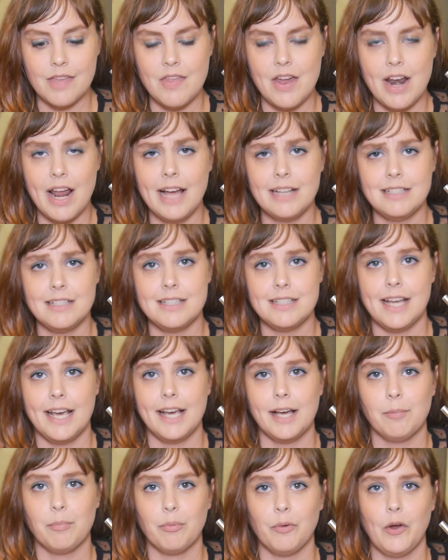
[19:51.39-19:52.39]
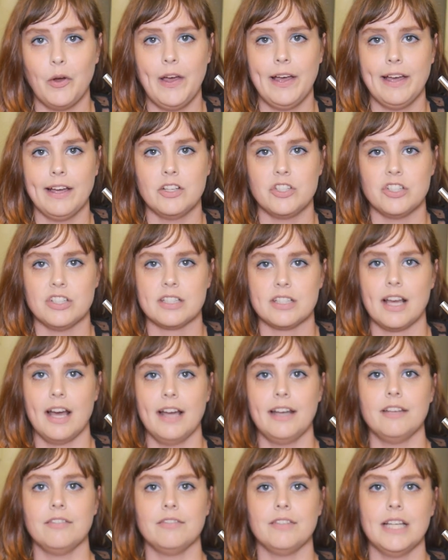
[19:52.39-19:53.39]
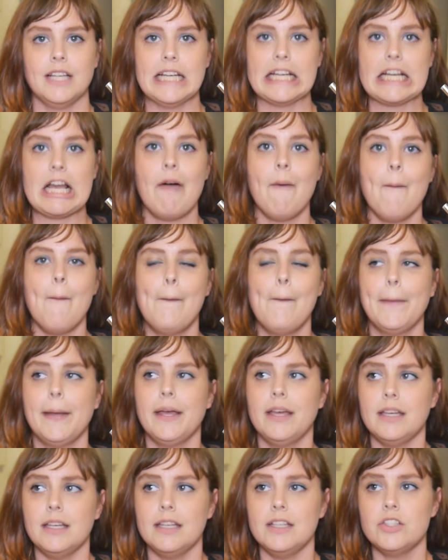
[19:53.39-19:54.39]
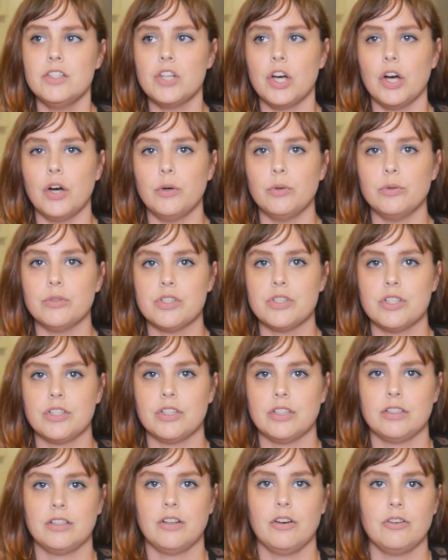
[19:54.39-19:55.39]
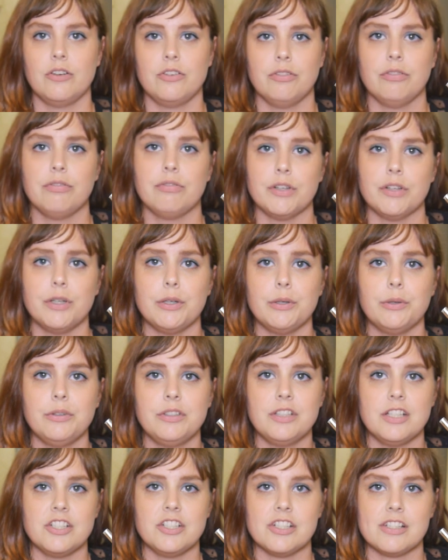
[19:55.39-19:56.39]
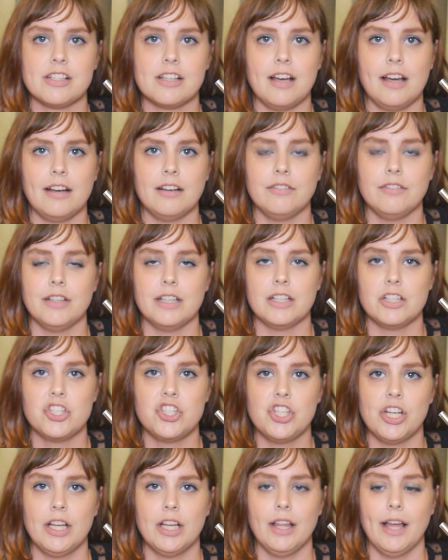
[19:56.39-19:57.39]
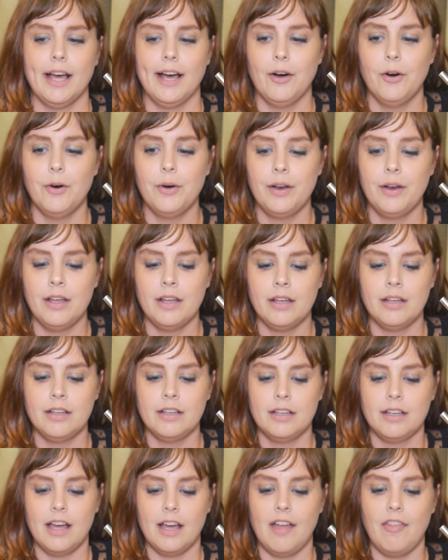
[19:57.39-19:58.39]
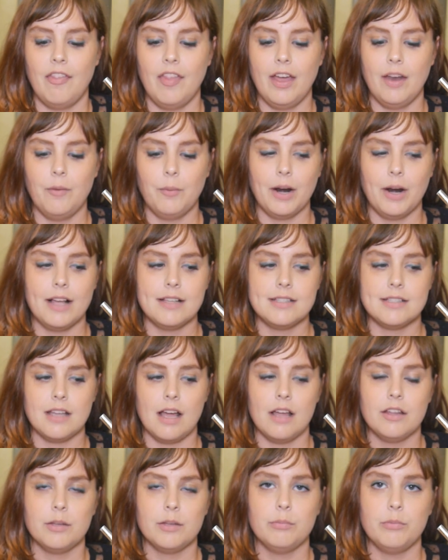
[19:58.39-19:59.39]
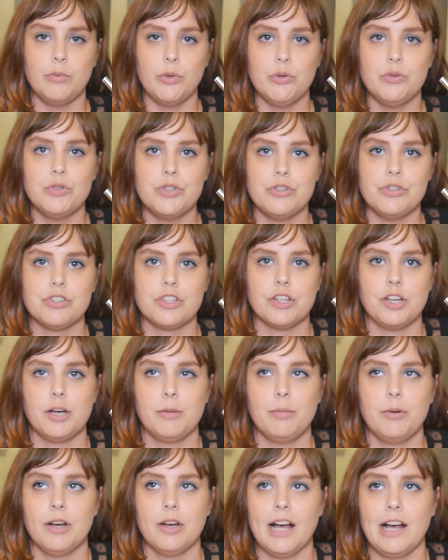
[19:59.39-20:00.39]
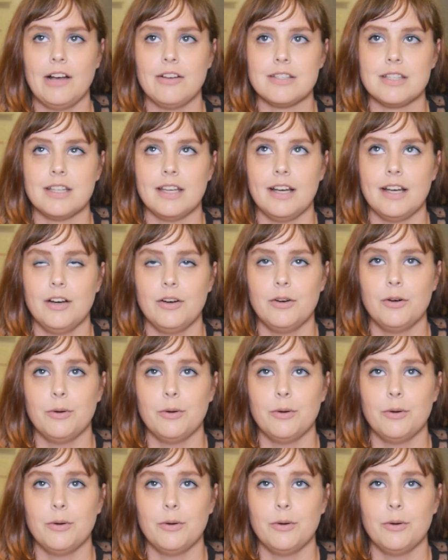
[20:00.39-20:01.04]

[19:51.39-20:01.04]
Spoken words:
Then I had to take a break and just kind of like eat toast or fruit to just kind of like chill out. And then when I saw the Moon Juice Cookbook, I was like,